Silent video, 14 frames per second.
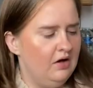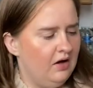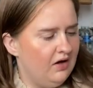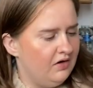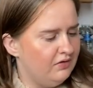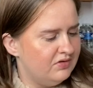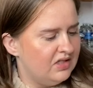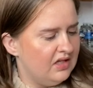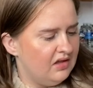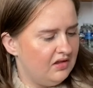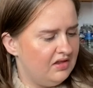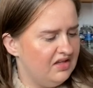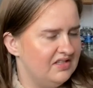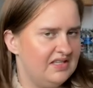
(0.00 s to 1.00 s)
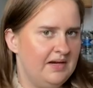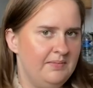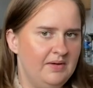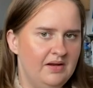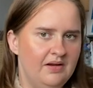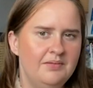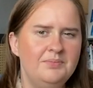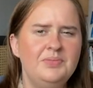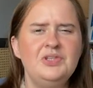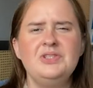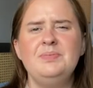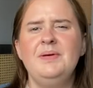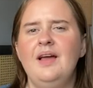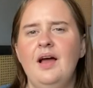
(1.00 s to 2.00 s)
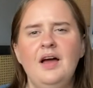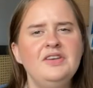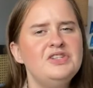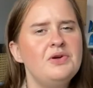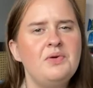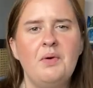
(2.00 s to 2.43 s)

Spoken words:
And obviously the Thursday, I don't